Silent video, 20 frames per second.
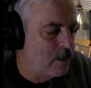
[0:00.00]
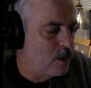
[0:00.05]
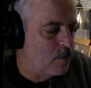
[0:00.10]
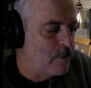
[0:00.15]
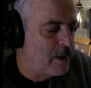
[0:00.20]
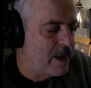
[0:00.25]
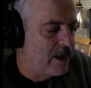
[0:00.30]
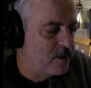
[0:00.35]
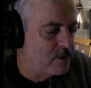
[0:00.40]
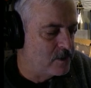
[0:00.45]
Claire
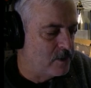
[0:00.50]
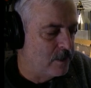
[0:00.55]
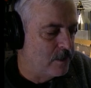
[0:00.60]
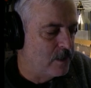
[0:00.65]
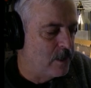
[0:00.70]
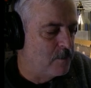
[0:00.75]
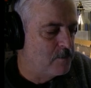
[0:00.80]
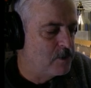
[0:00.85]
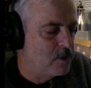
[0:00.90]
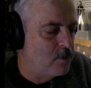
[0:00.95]
Patterson
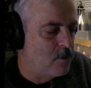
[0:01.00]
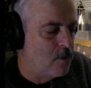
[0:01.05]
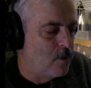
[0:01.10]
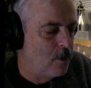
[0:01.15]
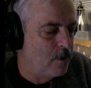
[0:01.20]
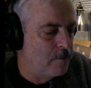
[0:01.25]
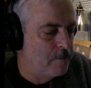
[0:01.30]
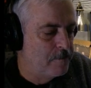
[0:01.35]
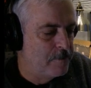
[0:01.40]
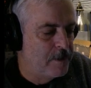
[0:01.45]
comes
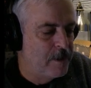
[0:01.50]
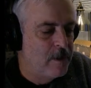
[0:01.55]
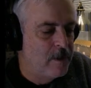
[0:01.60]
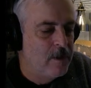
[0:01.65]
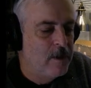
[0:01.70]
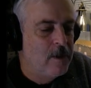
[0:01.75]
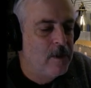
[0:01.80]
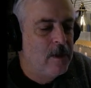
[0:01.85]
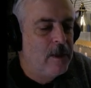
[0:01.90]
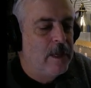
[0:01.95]
along,
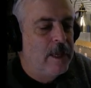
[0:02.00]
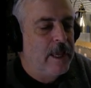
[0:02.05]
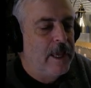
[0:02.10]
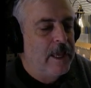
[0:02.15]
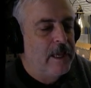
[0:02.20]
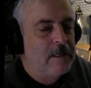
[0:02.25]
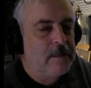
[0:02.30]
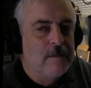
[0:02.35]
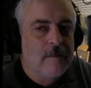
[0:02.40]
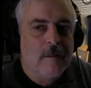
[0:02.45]

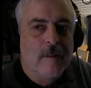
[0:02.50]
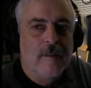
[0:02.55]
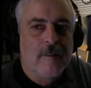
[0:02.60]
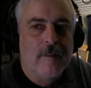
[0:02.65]
and